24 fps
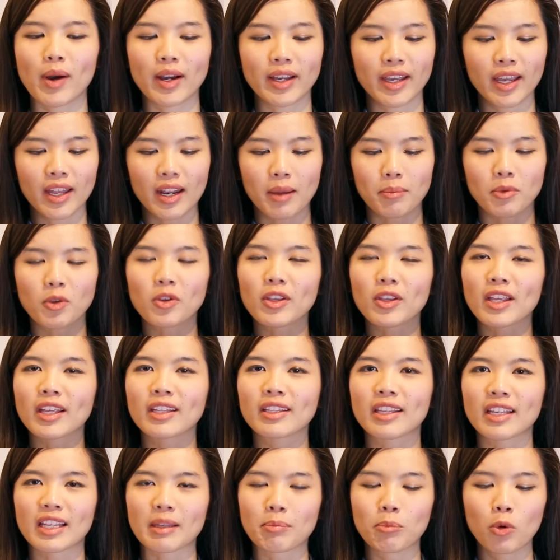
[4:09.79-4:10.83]
Bangkit, I'm using
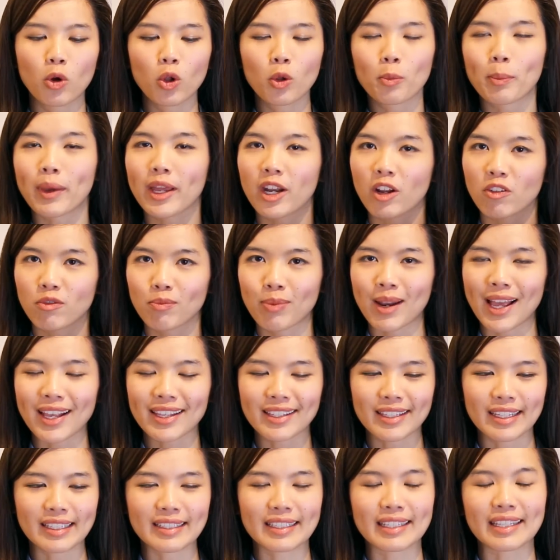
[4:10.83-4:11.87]
this mold made of
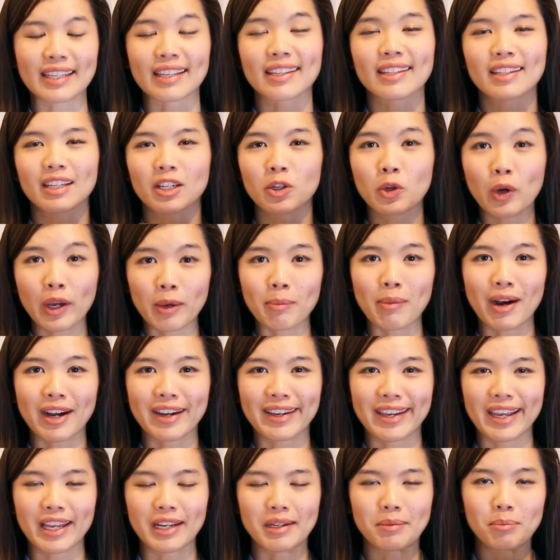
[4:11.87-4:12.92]
plastic. This is the Kuih
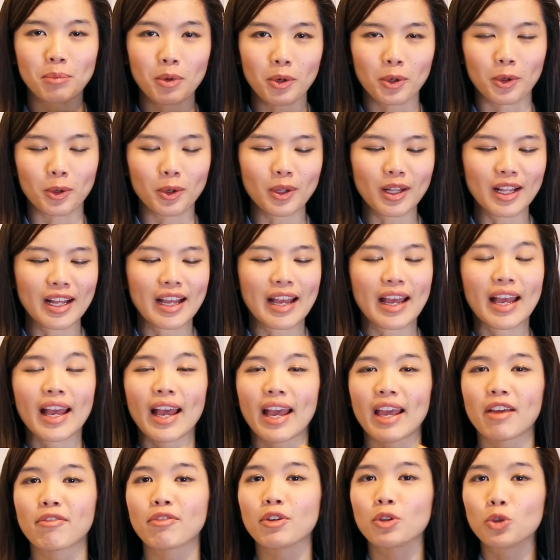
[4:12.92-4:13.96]
Bangkit mold.
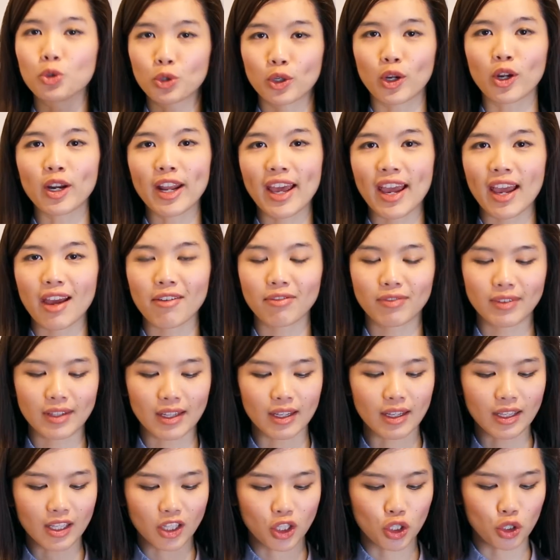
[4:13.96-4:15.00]
If you do not have
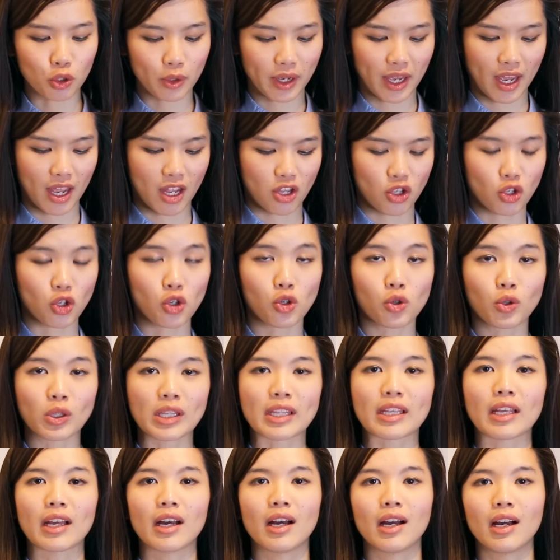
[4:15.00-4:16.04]
this, you can
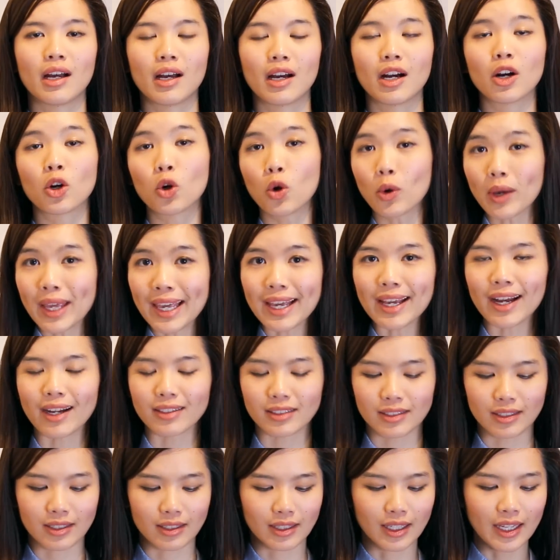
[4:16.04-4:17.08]
use a cookie
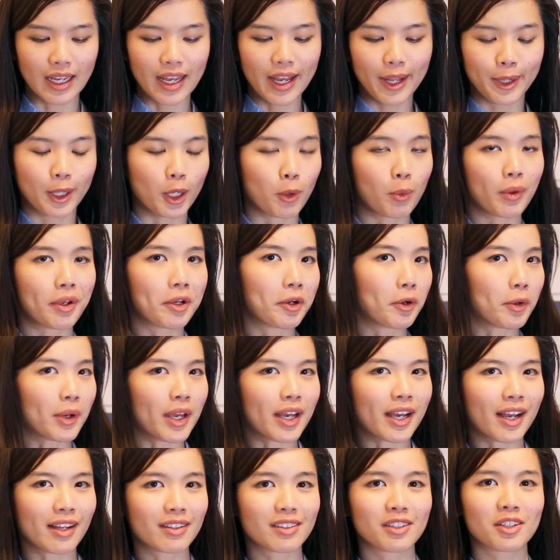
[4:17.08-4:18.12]
cutter. Now with
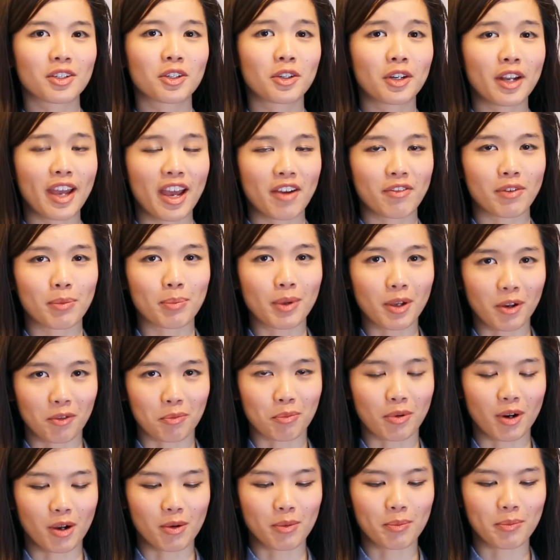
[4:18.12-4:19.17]
cookie cutter, you're going to have a bit
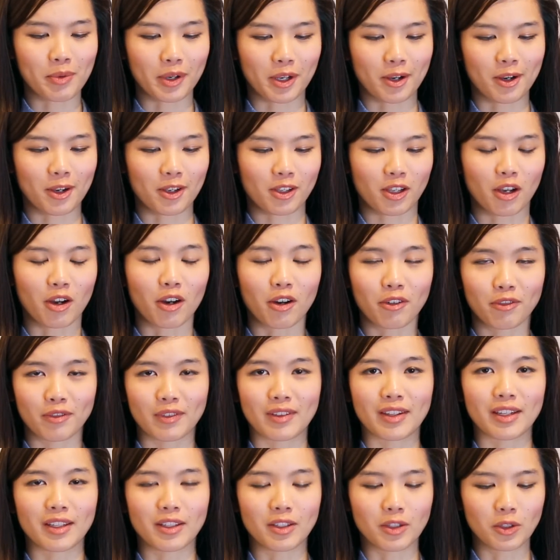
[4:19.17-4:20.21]
of problem because of
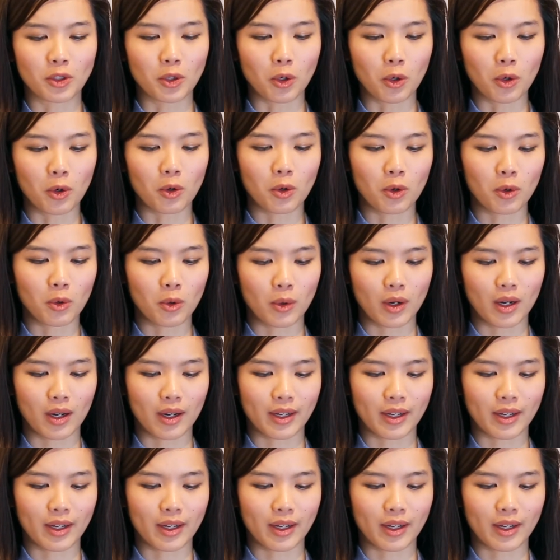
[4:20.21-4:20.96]
the dough